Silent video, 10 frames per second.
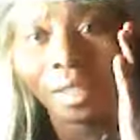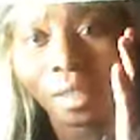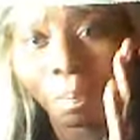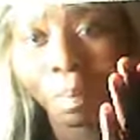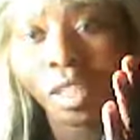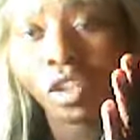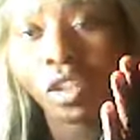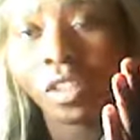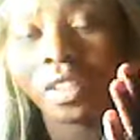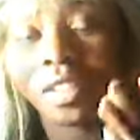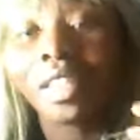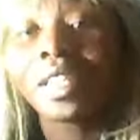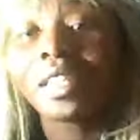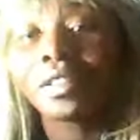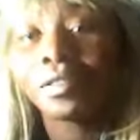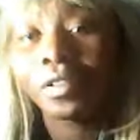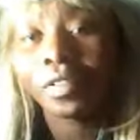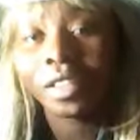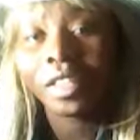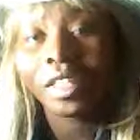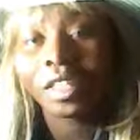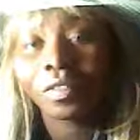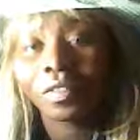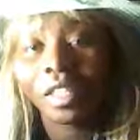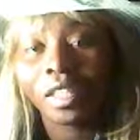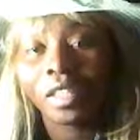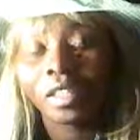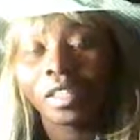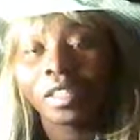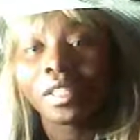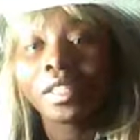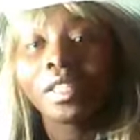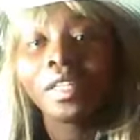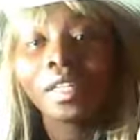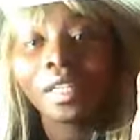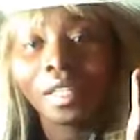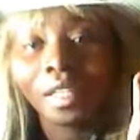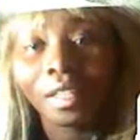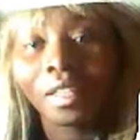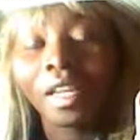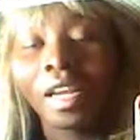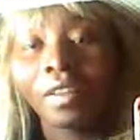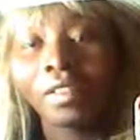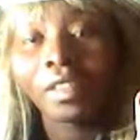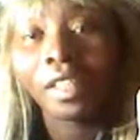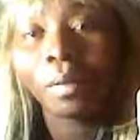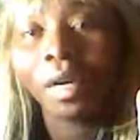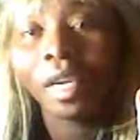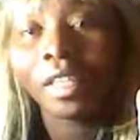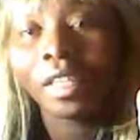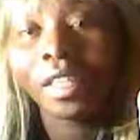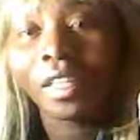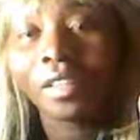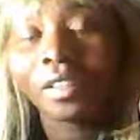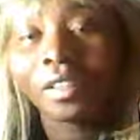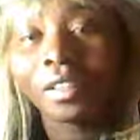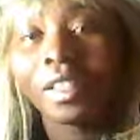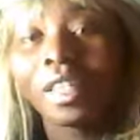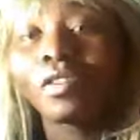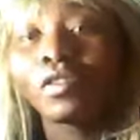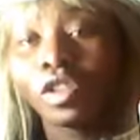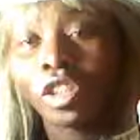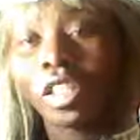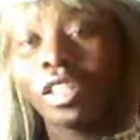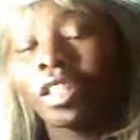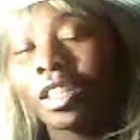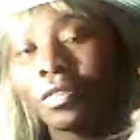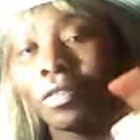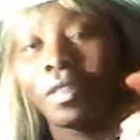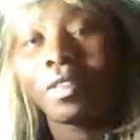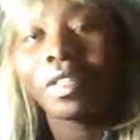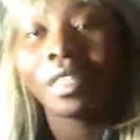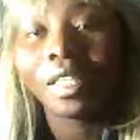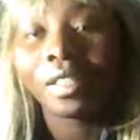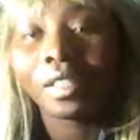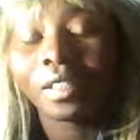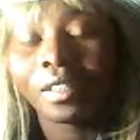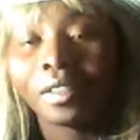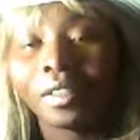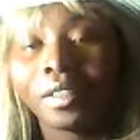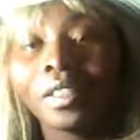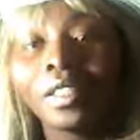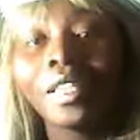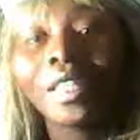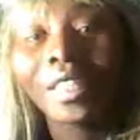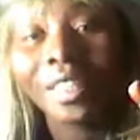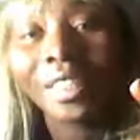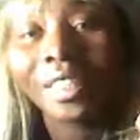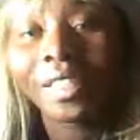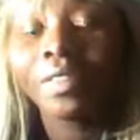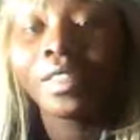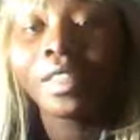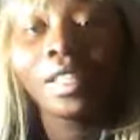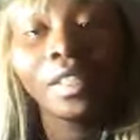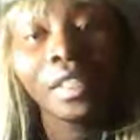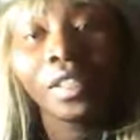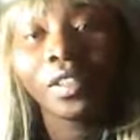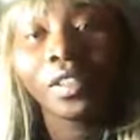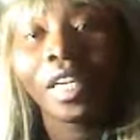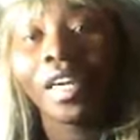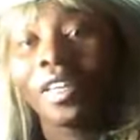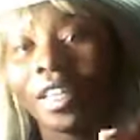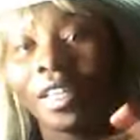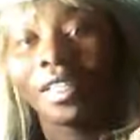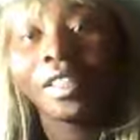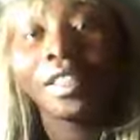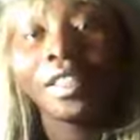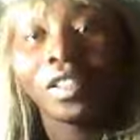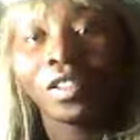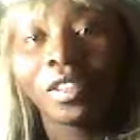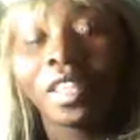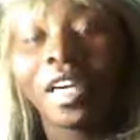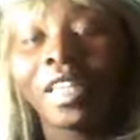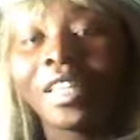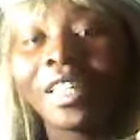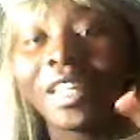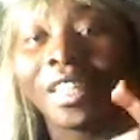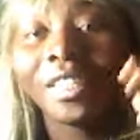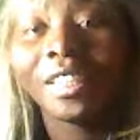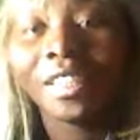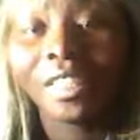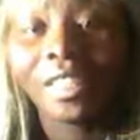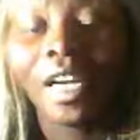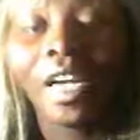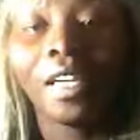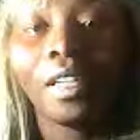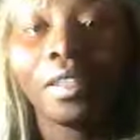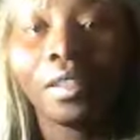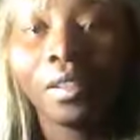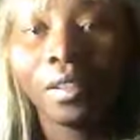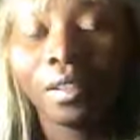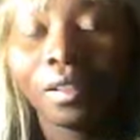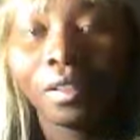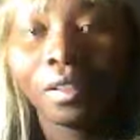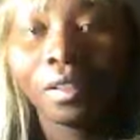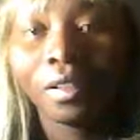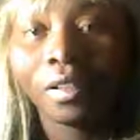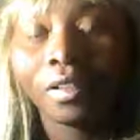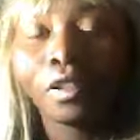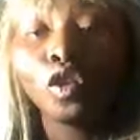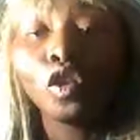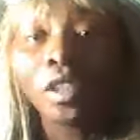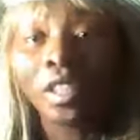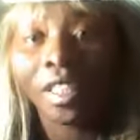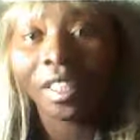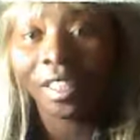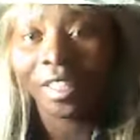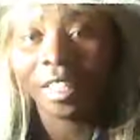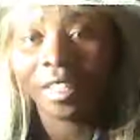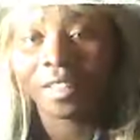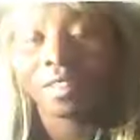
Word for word: The picture you take is a 15 years of age. They have the same ID card. They have to change it five years later. The 17 did not die, 18 did not die, the 19 died. You say they dead.